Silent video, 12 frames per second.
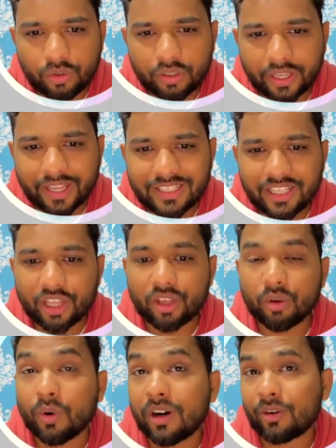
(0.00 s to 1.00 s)
You can see the
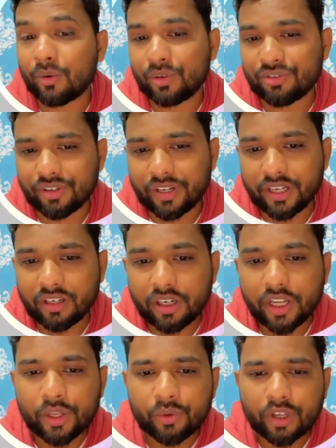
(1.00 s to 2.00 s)
QR code generator.
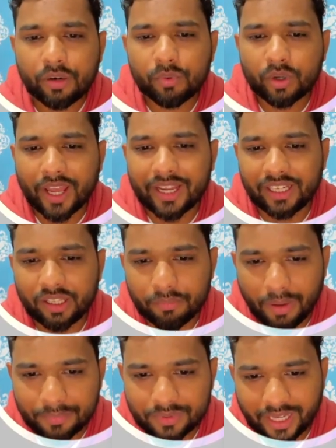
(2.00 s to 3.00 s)
You can put any
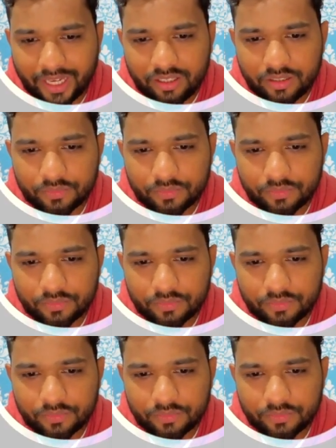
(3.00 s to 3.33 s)
website.